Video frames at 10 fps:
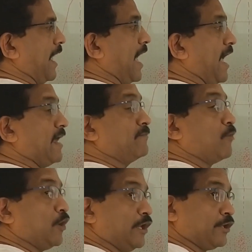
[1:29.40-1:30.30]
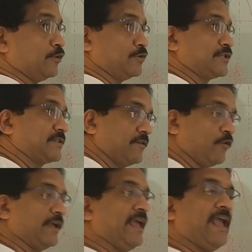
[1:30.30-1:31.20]
air molecules,
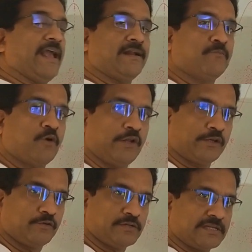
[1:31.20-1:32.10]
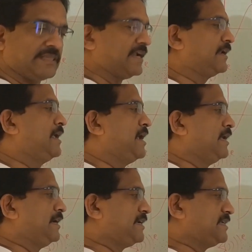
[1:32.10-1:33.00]
okay? Air molecules in that.
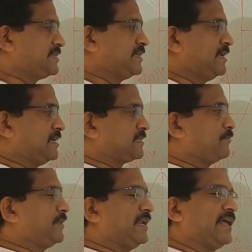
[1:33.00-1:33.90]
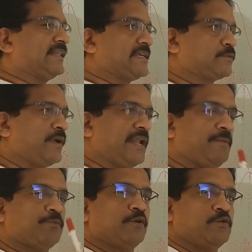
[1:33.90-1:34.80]
It is something like this. When I
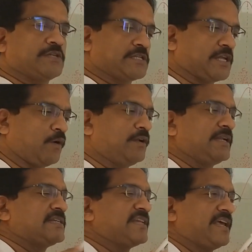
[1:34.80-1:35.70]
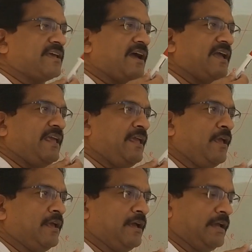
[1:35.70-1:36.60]
produce a sound, it is like I
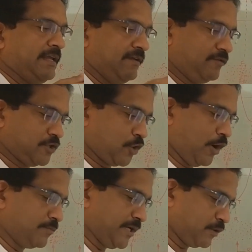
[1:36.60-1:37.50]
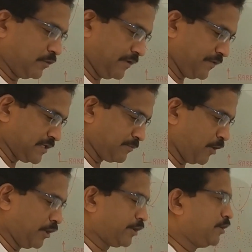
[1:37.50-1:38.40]
give this object to the first
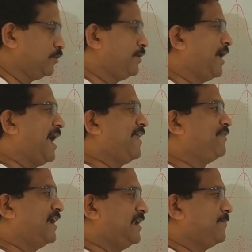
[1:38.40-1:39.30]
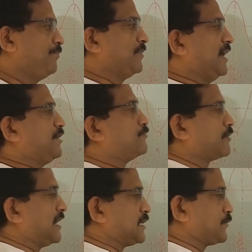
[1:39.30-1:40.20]
molecule and then it
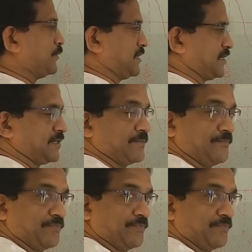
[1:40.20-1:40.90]
transfers.